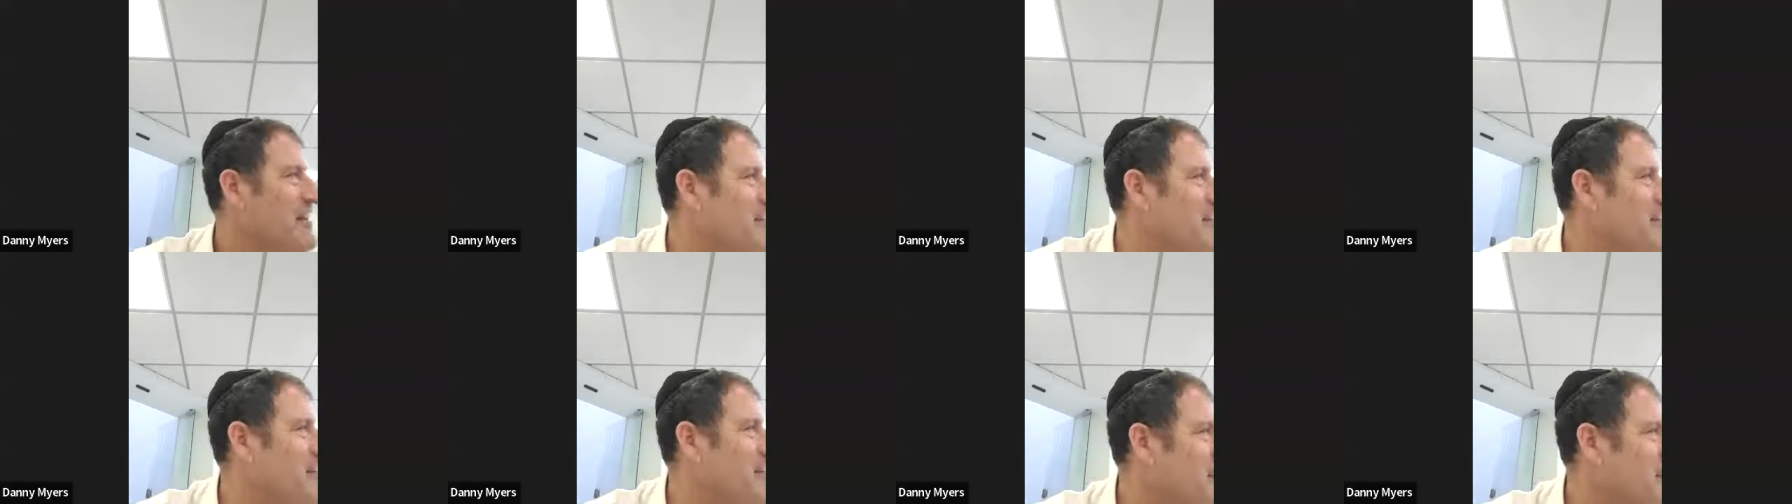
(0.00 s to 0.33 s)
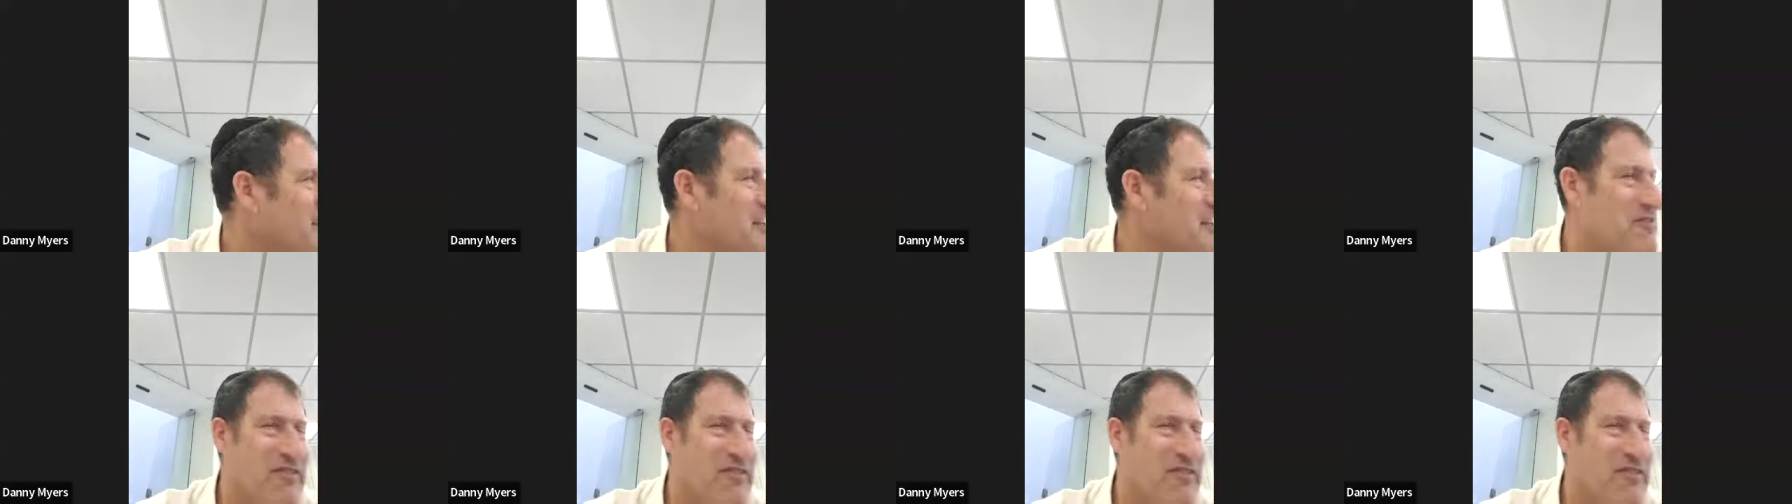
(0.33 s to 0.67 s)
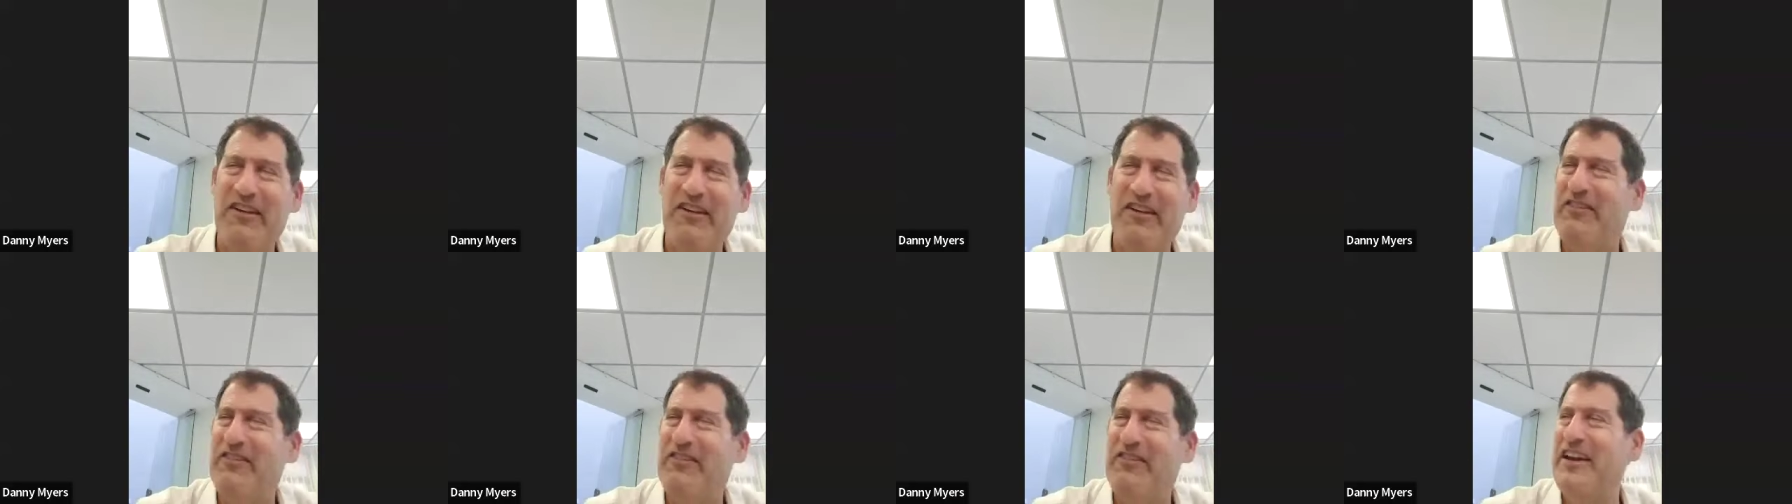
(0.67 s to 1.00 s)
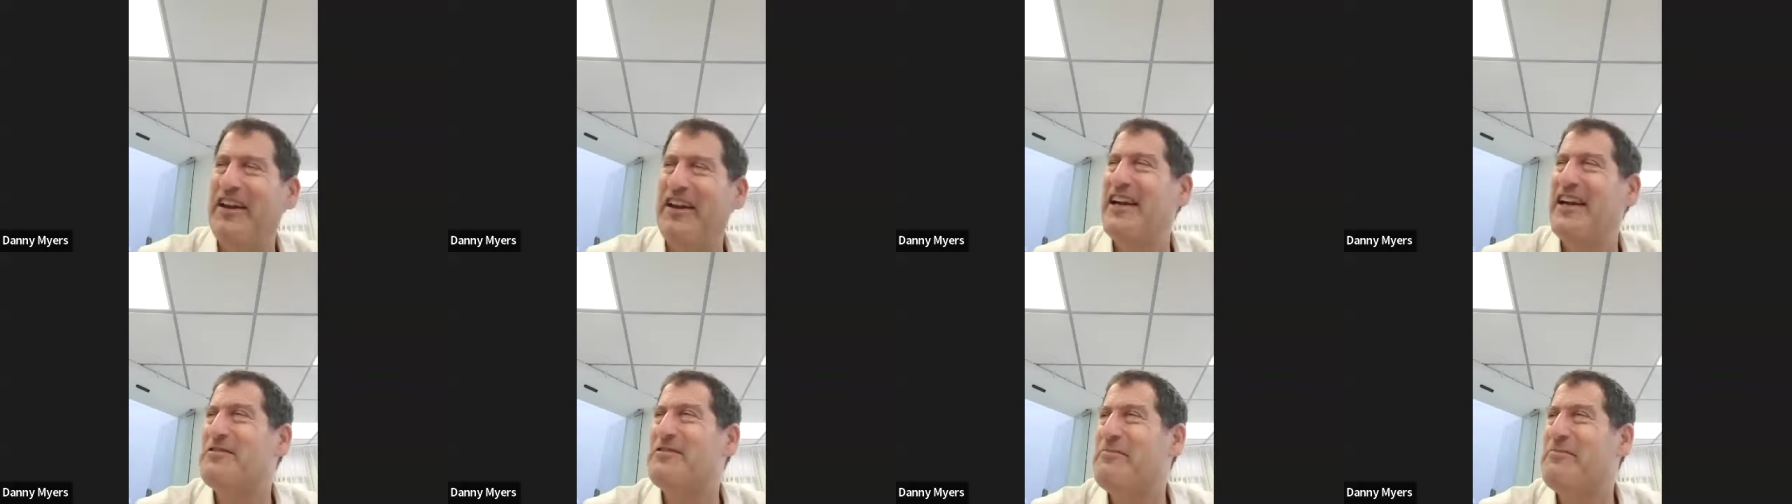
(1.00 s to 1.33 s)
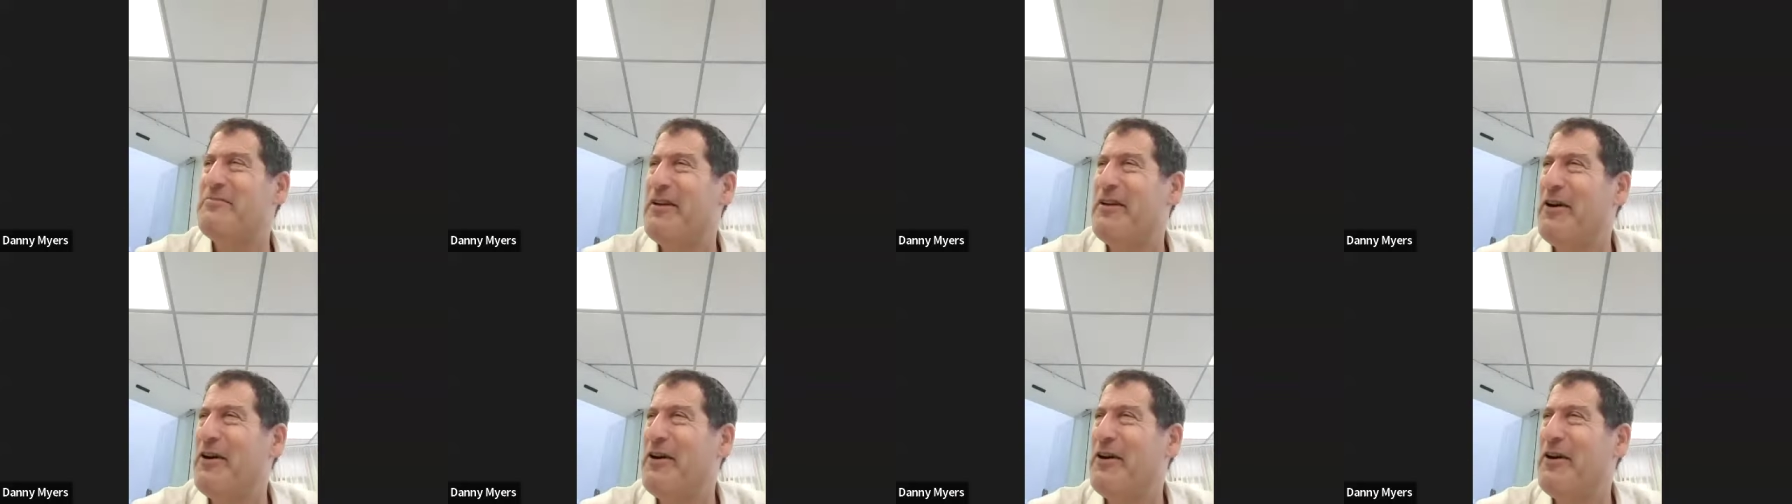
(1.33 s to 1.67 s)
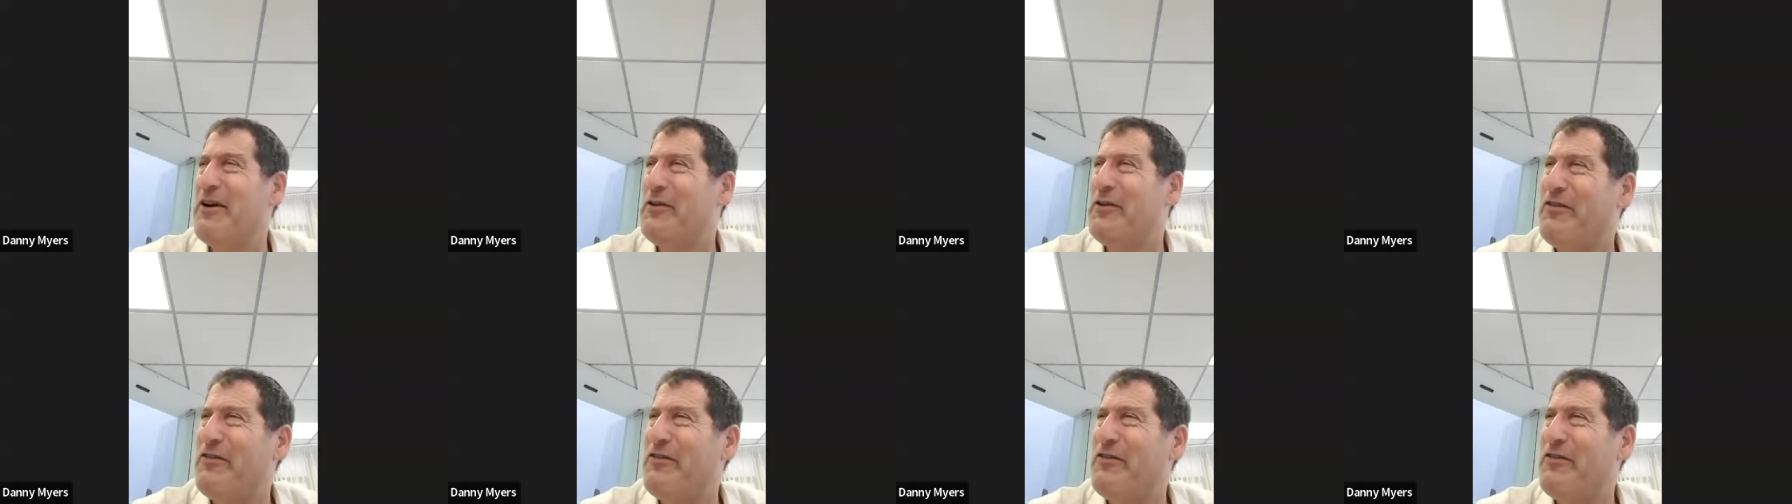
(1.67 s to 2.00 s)
he's ready for a nice meal with the
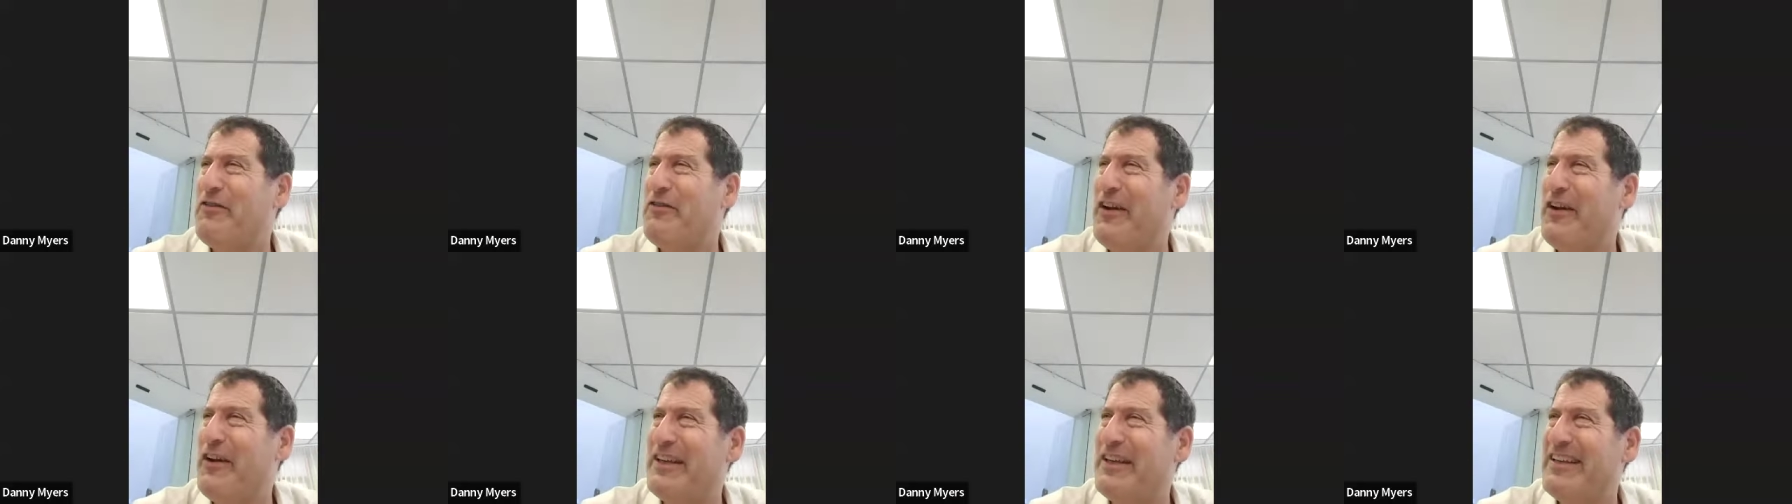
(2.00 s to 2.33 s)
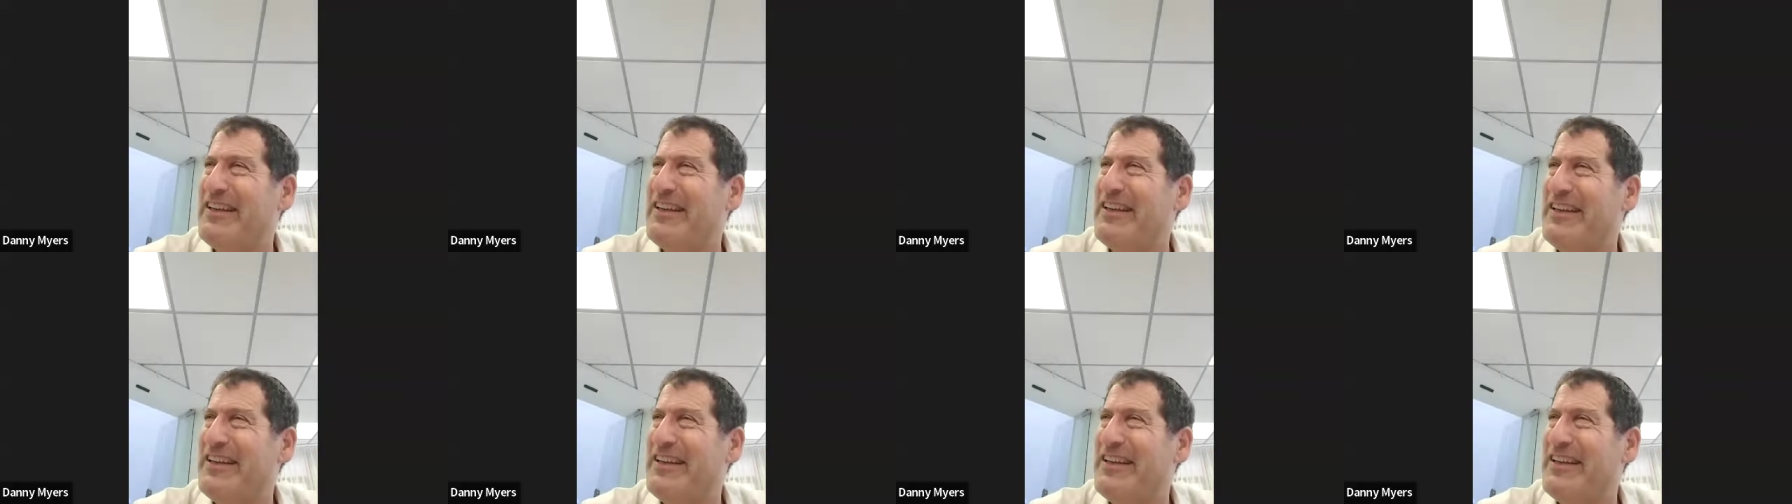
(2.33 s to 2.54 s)
family